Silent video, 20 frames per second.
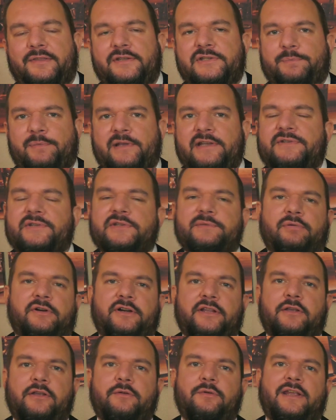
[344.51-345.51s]
This piece is
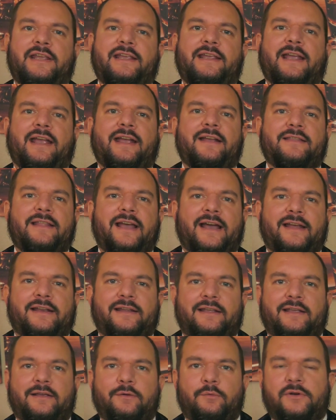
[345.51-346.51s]
pretty unique in
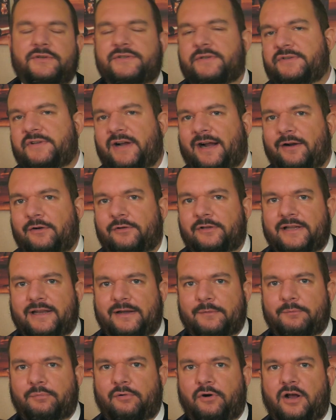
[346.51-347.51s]
that it was entirely
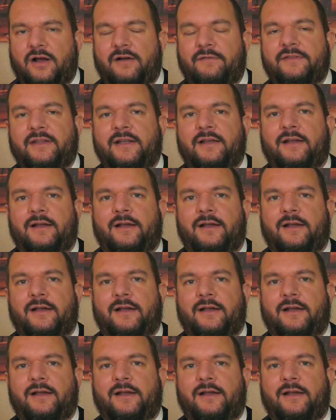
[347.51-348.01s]
improv.